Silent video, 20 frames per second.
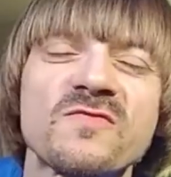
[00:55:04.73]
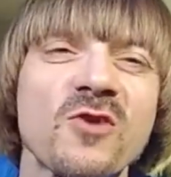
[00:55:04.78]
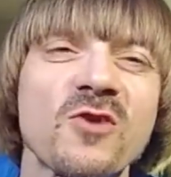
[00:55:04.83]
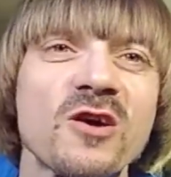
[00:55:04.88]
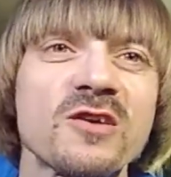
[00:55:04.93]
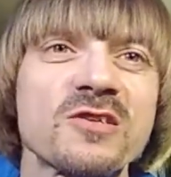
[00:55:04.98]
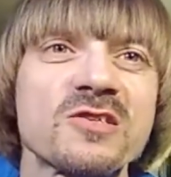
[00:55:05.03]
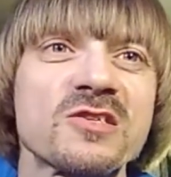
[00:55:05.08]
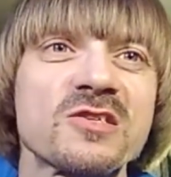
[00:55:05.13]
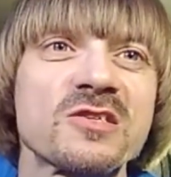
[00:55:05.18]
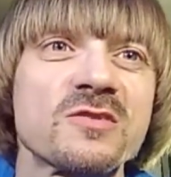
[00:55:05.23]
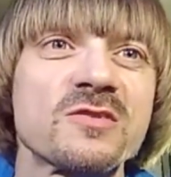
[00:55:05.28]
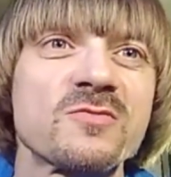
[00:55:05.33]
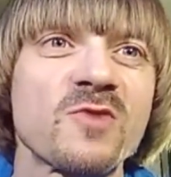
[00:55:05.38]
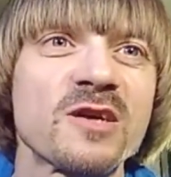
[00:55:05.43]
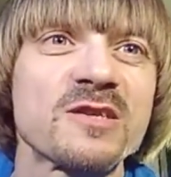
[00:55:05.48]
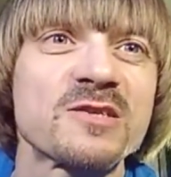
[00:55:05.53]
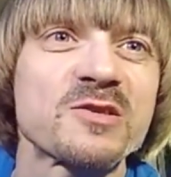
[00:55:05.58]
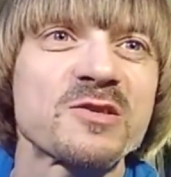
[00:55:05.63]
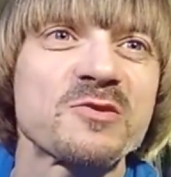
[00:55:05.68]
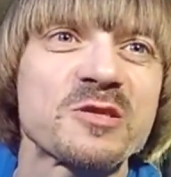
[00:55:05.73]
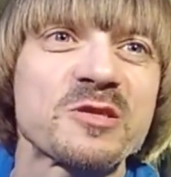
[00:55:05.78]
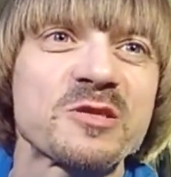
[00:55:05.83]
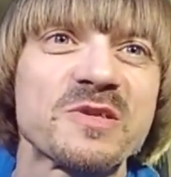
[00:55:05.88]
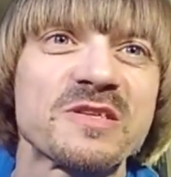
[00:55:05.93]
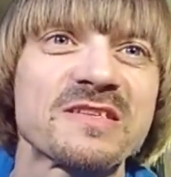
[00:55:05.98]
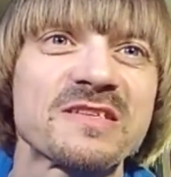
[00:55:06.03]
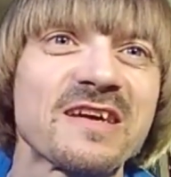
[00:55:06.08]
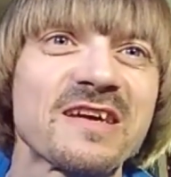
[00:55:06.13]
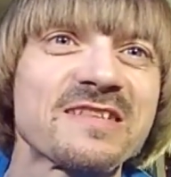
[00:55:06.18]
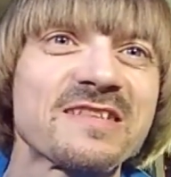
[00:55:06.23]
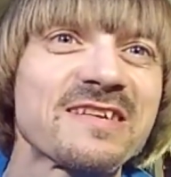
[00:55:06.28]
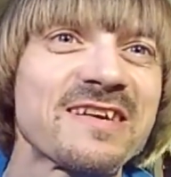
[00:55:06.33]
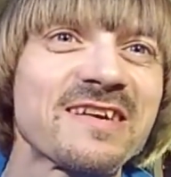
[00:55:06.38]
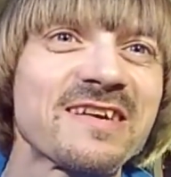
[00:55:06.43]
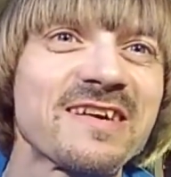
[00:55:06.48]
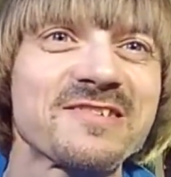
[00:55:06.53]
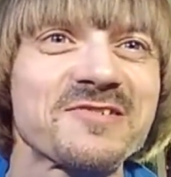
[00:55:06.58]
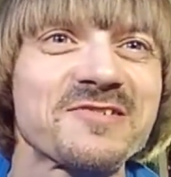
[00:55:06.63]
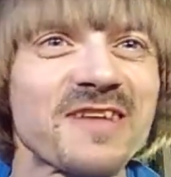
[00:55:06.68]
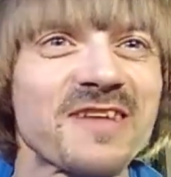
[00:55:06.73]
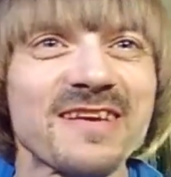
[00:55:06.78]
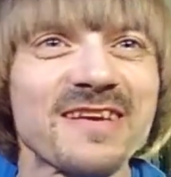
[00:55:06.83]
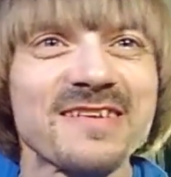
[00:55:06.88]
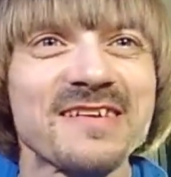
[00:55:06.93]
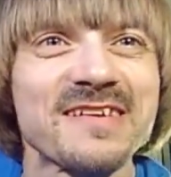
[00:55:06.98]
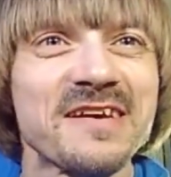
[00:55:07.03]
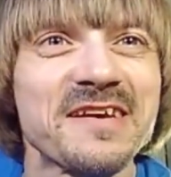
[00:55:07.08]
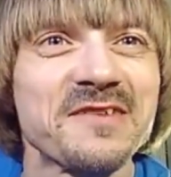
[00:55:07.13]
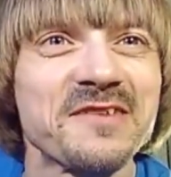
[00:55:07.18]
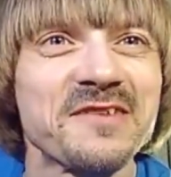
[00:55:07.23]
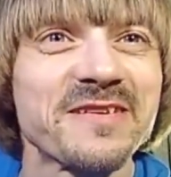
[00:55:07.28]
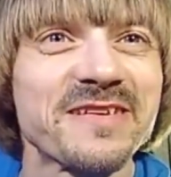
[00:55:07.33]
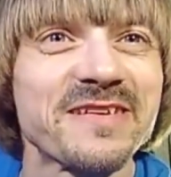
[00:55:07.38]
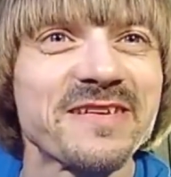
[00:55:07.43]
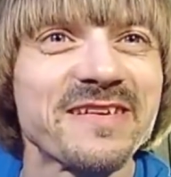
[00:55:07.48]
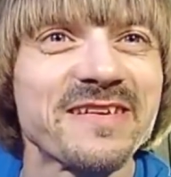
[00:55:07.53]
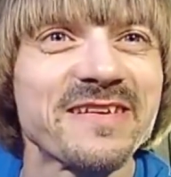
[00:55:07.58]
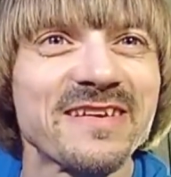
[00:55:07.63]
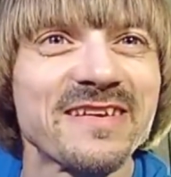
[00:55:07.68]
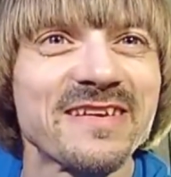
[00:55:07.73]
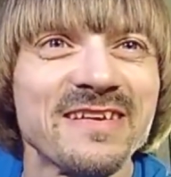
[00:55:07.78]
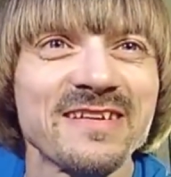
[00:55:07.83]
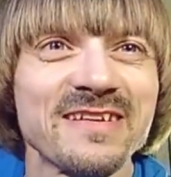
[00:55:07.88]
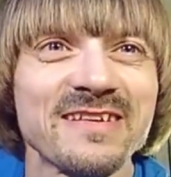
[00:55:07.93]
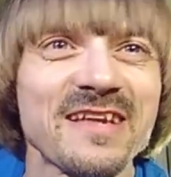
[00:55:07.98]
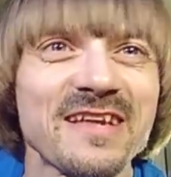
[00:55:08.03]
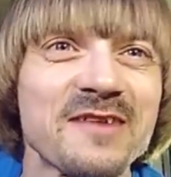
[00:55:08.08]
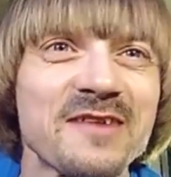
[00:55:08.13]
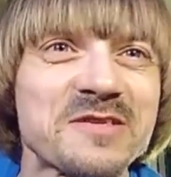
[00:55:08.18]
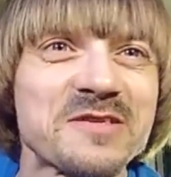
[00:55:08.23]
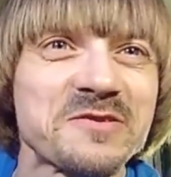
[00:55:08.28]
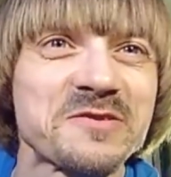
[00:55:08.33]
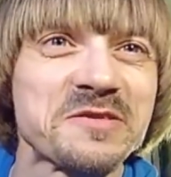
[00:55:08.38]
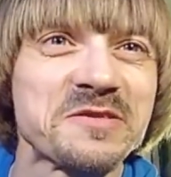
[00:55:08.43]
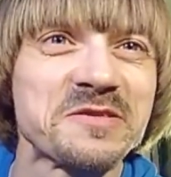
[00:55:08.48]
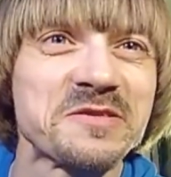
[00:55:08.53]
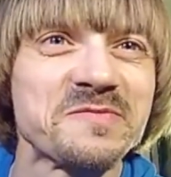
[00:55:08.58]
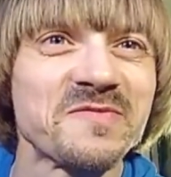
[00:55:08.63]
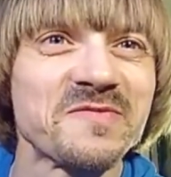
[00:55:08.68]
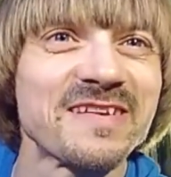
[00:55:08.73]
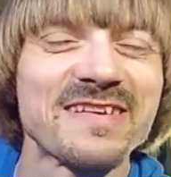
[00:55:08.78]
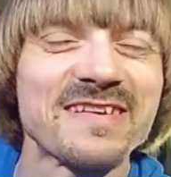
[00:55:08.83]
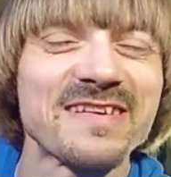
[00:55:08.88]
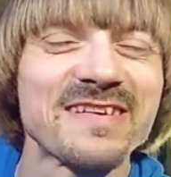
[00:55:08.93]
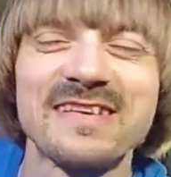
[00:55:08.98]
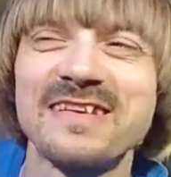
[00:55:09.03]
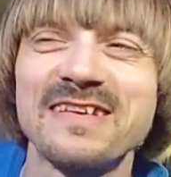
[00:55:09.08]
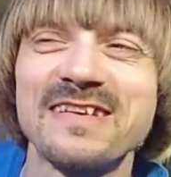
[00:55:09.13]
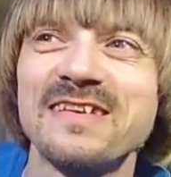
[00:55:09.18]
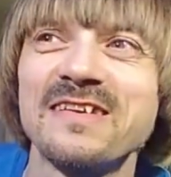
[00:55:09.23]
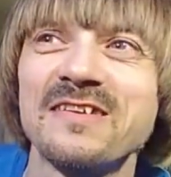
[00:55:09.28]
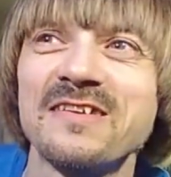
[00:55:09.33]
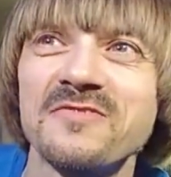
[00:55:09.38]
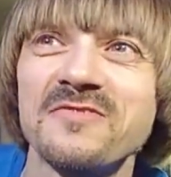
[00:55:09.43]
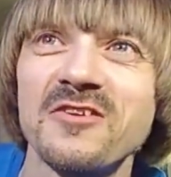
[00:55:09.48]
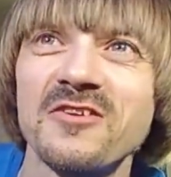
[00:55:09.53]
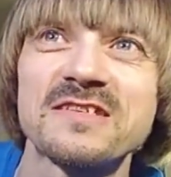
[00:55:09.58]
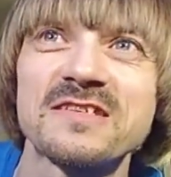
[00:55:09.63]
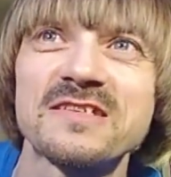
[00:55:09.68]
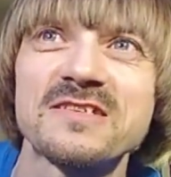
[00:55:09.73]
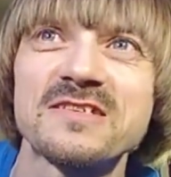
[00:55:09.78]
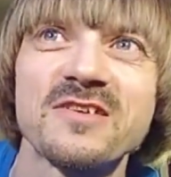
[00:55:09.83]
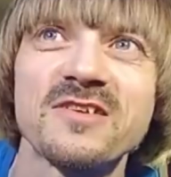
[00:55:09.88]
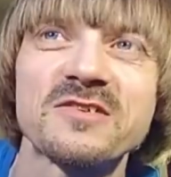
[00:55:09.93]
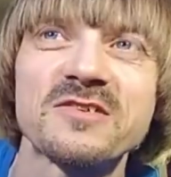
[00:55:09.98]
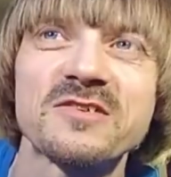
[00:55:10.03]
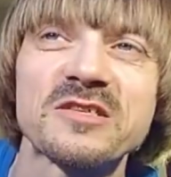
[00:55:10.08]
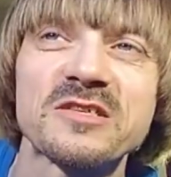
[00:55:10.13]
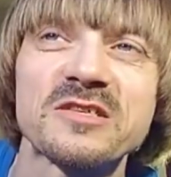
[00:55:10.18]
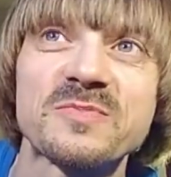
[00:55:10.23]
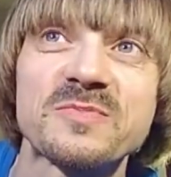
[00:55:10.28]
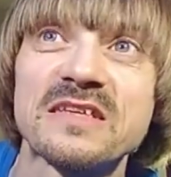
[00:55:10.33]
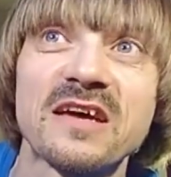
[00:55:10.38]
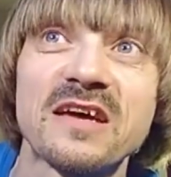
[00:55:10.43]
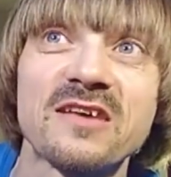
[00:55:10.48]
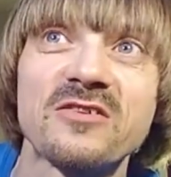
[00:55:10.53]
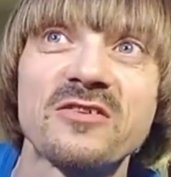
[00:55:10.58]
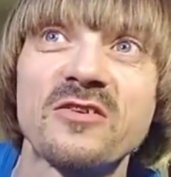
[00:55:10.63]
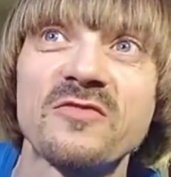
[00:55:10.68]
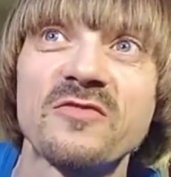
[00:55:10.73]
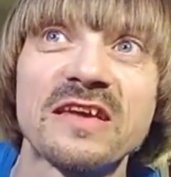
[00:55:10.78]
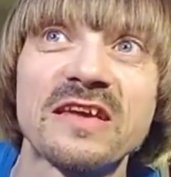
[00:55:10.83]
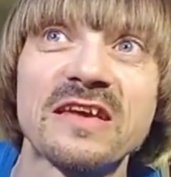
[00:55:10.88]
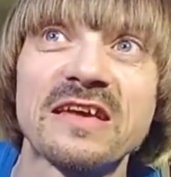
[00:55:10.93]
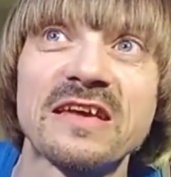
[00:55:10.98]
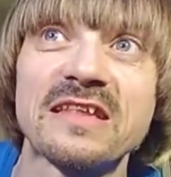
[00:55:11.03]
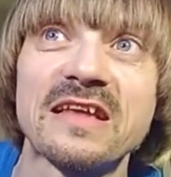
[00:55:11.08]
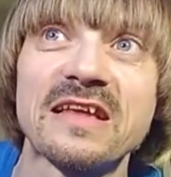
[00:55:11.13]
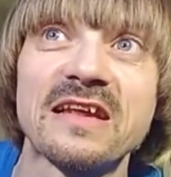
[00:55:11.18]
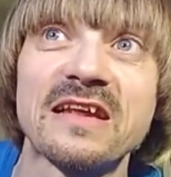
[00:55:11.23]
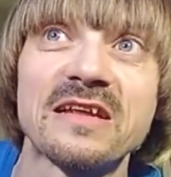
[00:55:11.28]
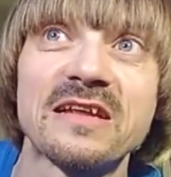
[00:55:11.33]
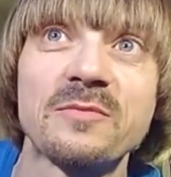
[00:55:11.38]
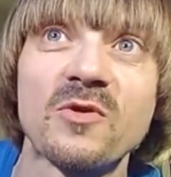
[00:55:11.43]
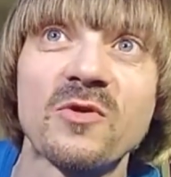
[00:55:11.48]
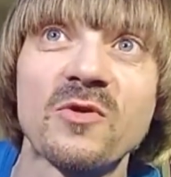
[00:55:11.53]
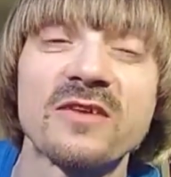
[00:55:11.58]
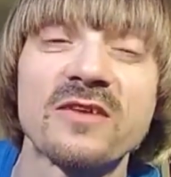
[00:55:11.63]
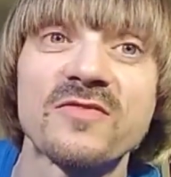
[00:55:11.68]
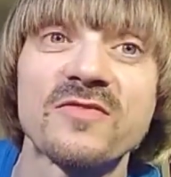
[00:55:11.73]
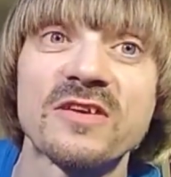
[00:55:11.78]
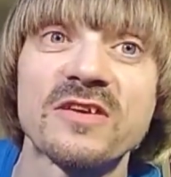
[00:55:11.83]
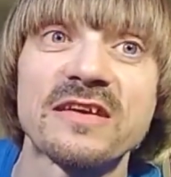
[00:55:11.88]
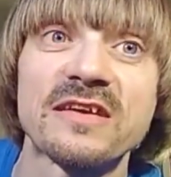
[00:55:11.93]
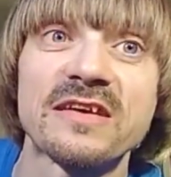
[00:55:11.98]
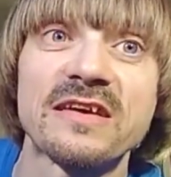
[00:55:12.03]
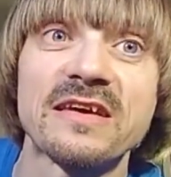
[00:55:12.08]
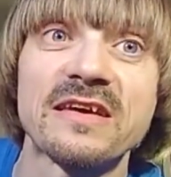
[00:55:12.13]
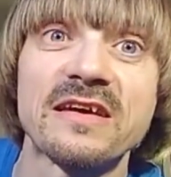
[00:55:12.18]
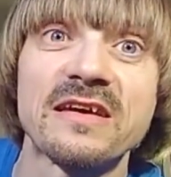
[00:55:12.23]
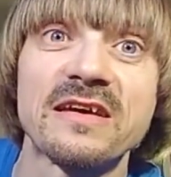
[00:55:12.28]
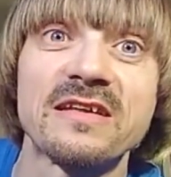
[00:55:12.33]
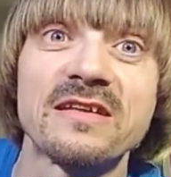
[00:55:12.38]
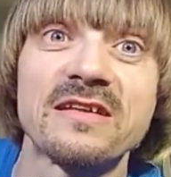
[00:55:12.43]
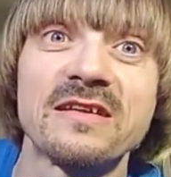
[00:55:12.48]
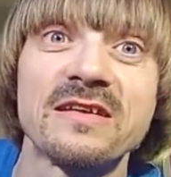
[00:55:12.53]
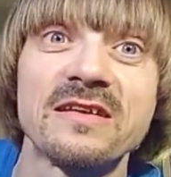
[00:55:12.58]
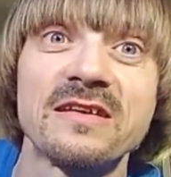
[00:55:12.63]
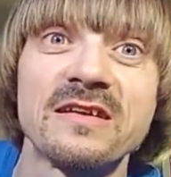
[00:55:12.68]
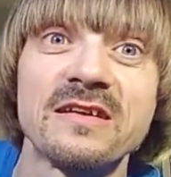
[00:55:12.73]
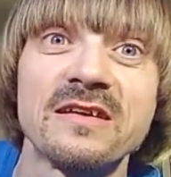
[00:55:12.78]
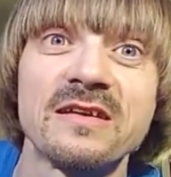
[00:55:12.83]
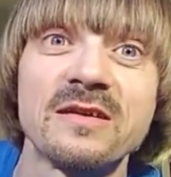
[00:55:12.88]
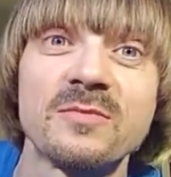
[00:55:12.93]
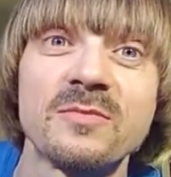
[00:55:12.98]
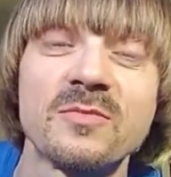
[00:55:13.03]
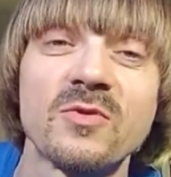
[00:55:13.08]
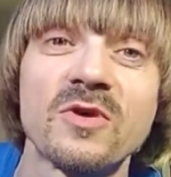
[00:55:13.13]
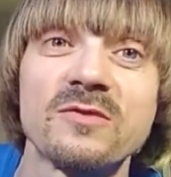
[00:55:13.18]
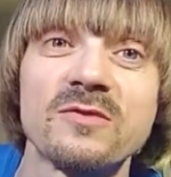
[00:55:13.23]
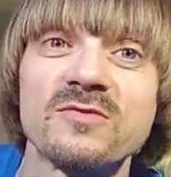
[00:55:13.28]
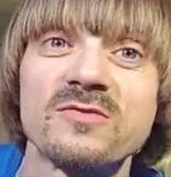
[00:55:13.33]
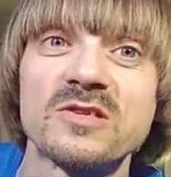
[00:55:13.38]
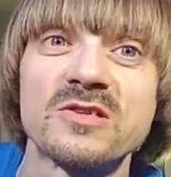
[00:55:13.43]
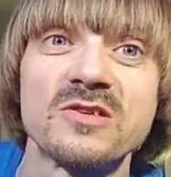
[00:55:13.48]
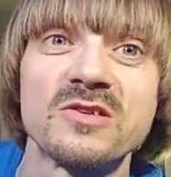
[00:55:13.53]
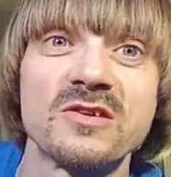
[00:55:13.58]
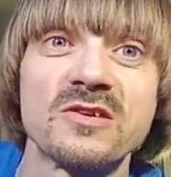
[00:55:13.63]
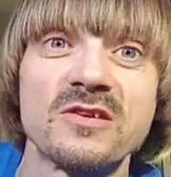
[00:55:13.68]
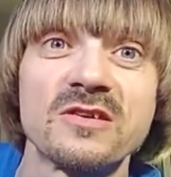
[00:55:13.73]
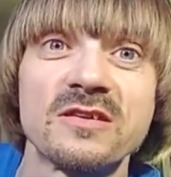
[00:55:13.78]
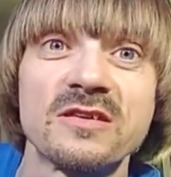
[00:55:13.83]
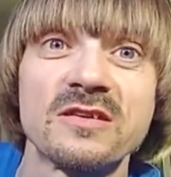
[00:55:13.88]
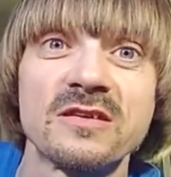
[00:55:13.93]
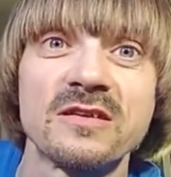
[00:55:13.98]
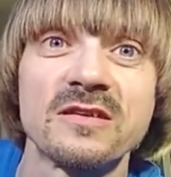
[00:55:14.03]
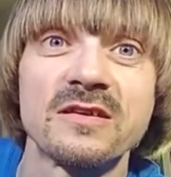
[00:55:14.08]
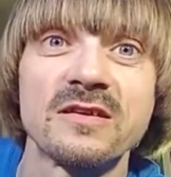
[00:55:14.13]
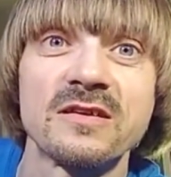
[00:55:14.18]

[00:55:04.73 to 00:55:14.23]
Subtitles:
Frosted Rice Krispies. I think I answer that in every live stream, right? Frosted Rice Krispies. I don't know if you can get that anymore. I don't think you can. Boy, it was good.